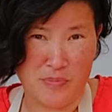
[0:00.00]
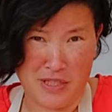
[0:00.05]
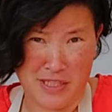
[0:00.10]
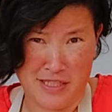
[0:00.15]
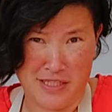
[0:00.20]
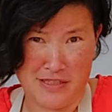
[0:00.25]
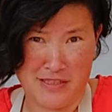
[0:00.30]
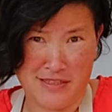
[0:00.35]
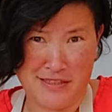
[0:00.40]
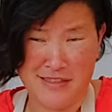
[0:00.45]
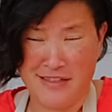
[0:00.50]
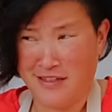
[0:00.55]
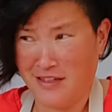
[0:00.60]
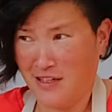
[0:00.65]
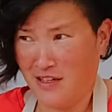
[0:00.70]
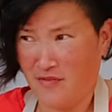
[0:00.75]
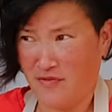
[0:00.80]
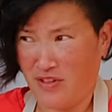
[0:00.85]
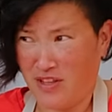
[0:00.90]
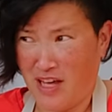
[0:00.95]
because
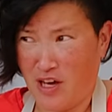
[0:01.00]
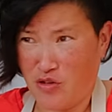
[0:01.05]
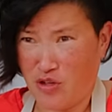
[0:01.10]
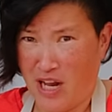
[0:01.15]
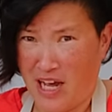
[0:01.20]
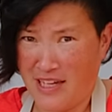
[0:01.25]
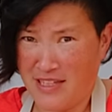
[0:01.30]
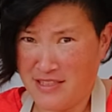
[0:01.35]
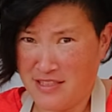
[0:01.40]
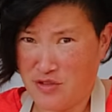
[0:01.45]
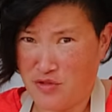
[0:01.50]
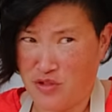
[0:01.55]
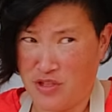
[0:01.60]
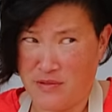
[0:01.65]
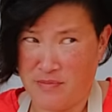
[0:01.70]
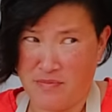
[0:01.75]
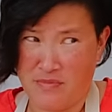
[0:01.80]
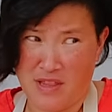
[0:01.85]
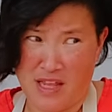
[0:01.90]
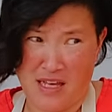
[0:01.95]
without ice
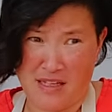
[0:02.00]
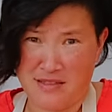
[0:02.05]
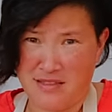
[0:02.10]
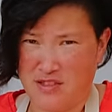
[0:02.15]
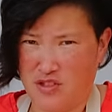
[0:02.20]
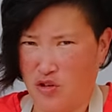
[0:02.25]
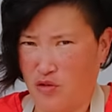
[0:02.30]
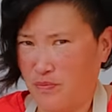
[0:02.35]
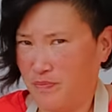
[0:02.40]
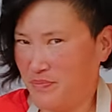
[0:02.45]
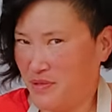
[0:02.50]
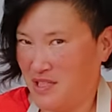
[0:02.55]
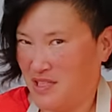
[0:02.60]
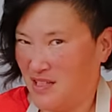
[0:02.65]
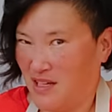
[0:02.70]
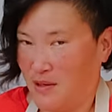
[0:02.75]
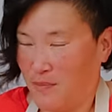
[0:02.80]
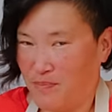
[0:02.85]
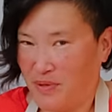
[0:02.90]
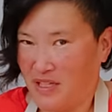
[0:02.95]
cream there's no
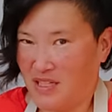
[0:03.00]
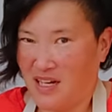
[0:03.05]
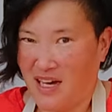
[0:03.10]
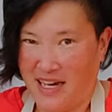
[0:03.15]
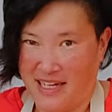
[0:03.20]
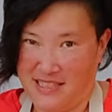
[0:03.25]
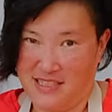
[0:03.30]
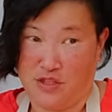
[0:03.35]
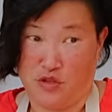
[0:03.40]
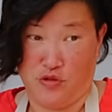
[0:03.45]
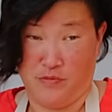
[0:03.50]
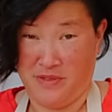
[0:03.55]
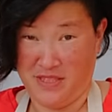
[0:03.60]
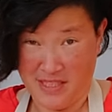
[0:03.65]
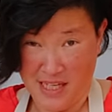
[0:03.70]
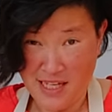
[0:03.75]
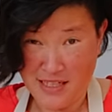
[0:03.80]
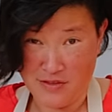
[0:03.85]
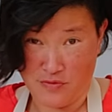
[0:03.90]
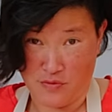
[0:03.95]
peanut butter ice cream
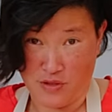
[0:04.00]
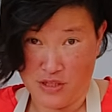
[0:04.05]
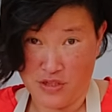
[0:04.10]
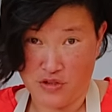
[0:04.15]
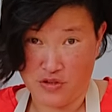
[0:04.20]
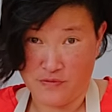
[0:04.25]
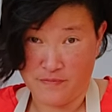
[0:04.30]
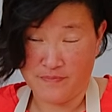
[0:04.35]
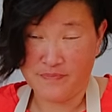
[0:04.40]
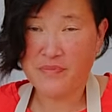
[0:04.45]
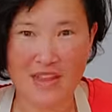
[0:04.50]
sandwich.